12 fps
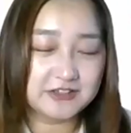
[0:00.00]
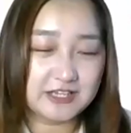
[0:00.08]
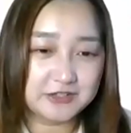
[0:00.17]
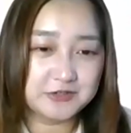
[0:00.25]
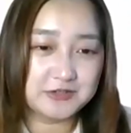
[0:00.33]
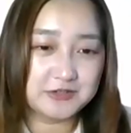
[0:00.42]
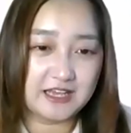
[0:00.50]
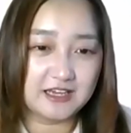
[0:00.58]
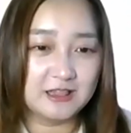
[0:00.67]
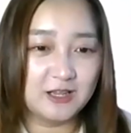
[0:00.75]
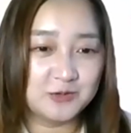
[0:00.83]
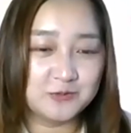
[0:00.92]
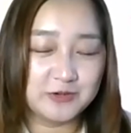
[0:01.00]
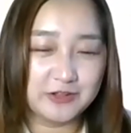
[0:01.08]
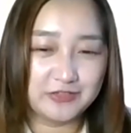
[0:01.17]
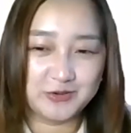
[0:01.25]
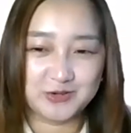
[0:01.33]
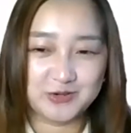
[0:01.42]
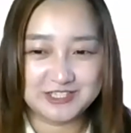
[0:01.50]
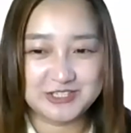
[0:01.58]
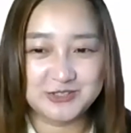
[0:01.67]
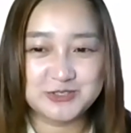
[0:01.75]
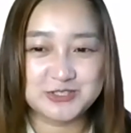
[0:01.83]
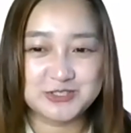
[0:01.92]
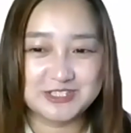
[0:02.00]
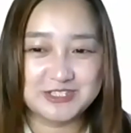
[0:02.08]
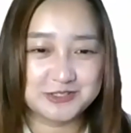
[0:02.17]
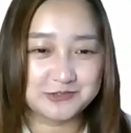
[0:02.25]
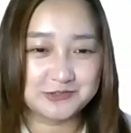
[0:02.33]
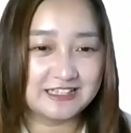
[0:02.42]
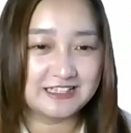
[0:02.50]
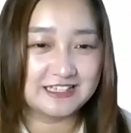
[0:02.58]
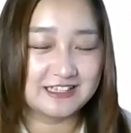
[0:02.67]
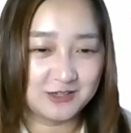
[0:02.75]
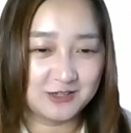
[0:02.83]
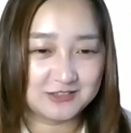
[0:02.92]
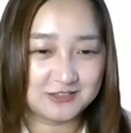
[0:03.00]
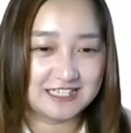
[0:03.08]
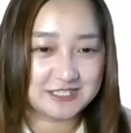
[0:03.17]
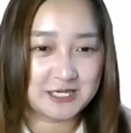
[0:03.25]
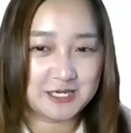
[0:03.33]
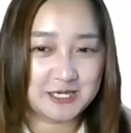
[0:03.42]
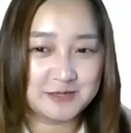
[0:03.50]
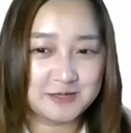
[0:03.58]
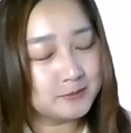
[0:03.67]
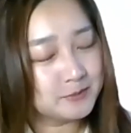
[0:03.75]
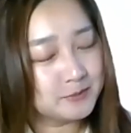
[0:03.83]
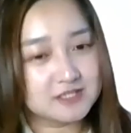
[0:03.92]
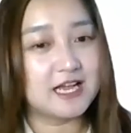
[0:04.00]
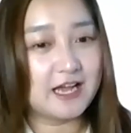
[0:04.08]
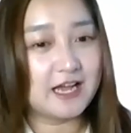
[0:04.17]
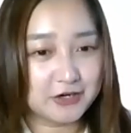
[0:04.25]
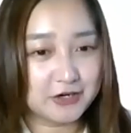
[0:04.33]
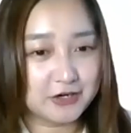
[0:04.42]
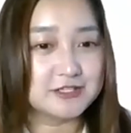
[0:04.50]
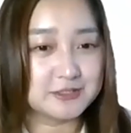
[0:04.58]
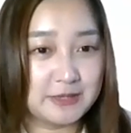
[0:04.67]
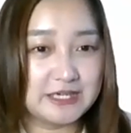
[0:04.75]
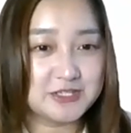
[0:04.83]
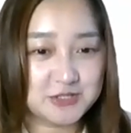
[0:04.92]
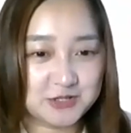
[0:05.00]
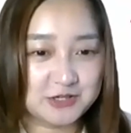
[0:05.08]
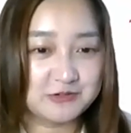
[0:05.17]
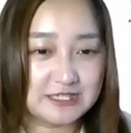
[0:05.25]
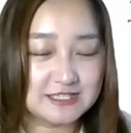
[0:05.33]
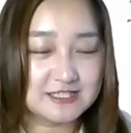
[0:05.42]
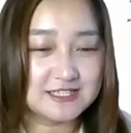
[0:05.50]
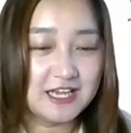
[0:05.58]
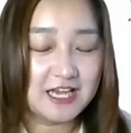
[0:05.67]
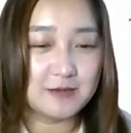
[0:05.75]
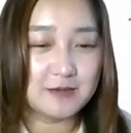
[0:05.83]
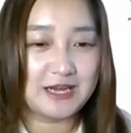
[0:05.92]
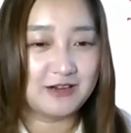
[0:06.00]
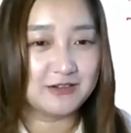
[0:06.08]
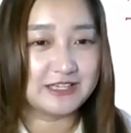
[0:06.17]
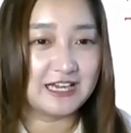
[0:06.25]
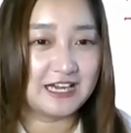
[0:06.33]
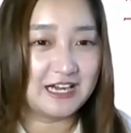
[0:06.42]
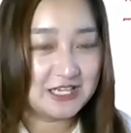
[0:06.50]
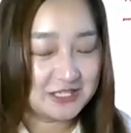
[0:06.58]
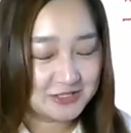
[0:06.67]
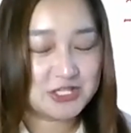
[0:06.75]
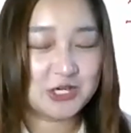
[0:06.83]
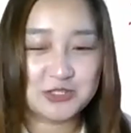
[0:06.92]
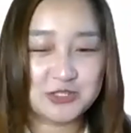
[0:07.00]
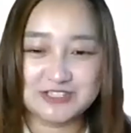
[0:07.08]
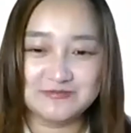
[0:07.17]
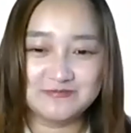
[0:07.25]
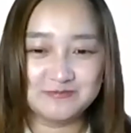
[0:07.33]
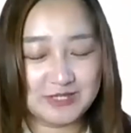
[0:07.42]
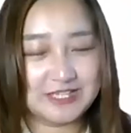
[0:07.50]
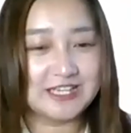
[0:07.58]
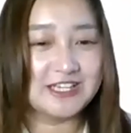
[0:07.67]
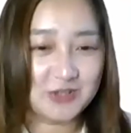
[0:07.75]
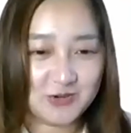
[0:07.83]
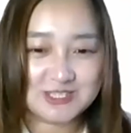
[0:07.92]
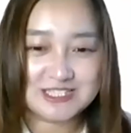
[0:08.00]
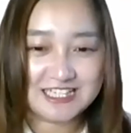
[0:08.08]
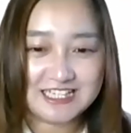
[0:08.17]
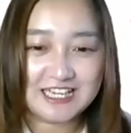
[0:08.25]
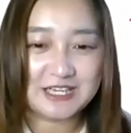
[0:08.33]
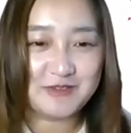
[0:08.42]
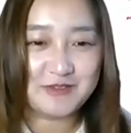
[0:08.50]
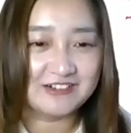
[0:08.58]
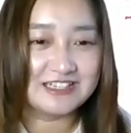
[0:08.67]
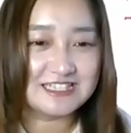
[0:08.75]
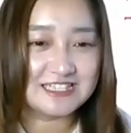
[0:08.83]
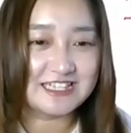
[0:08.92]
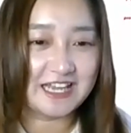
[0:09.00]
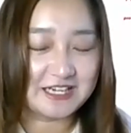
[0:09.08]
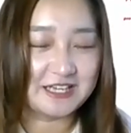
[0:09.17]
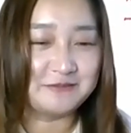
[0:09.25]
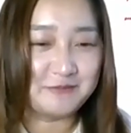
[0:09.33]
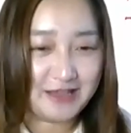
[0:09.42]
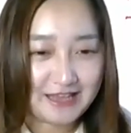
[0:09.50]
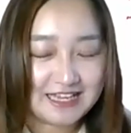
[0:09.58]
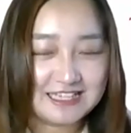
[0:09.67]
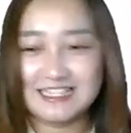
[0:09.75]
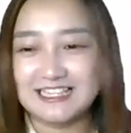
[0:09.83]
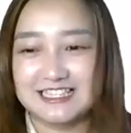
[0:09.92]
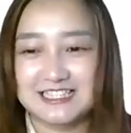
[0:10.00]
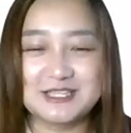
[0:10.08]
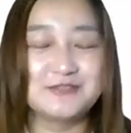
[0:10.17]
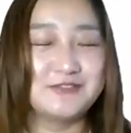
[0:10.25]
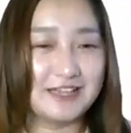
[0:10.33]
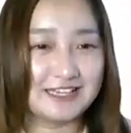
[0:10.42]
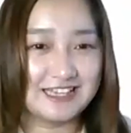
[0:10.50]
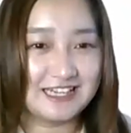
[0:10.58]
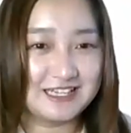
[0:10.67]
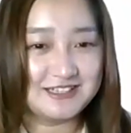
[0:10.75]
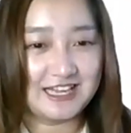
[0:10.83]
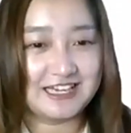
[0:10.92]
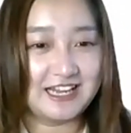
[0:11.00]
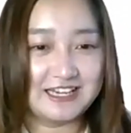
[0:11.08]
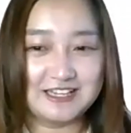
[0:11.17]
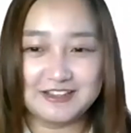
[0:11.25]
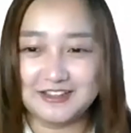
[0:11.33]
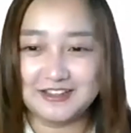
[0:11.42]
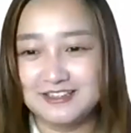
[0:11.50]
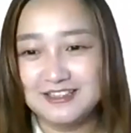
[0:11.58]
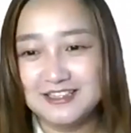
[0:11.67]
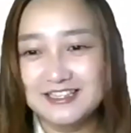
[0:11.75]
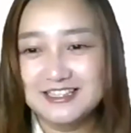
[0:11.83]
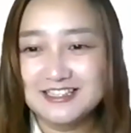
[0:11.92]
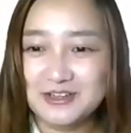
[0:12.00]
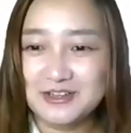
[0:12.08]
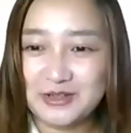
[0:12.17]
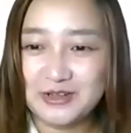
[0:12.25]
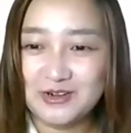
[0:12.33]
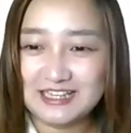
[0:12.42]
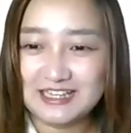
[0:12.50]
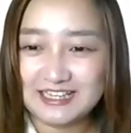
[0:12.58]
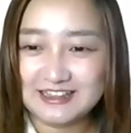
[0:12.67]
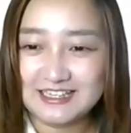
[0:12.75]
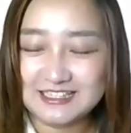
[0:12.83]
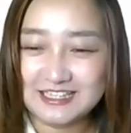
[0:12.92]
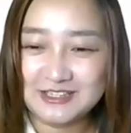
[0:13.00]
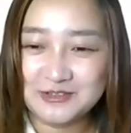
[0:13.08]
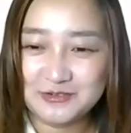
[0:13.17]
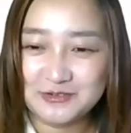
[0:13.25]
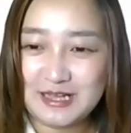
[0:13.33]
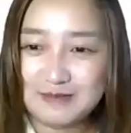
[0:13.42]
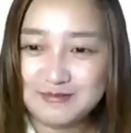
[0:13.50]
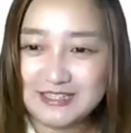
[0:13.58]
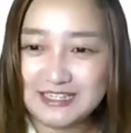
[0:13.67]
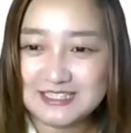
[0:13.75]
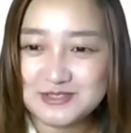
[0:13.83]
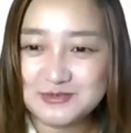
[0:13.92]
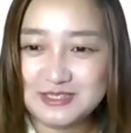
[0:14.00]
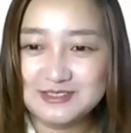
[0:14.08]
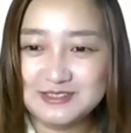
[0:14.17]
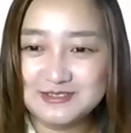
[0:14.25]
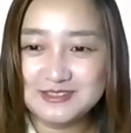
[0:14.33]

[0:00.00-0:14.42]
that you get along with your children during the lockdown time, because I heard many stories about children being naughty and parents getting mad, stuff like that. Anything going on like that in your family as well?